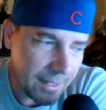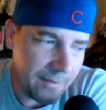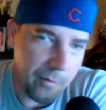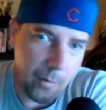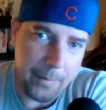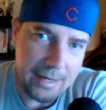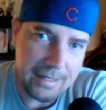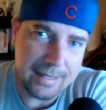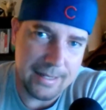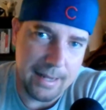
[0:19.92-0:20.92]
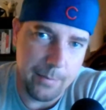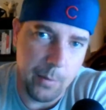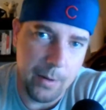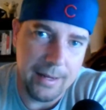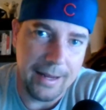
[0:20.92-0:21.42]
from a basic
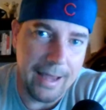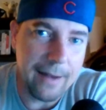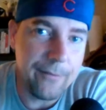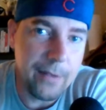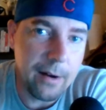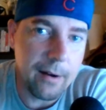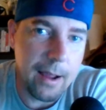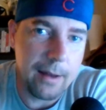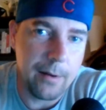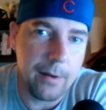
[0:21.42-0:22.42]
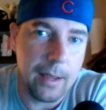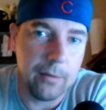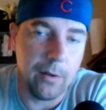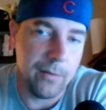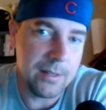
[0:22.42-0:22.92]
standpoint, you got to figure out, okay,
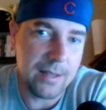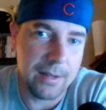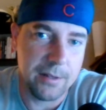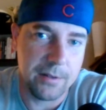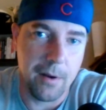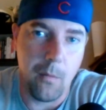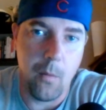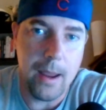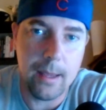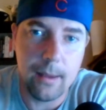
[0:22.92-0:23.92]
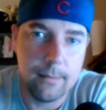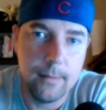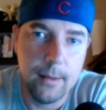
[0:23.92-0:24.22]
so if this guy's just awake,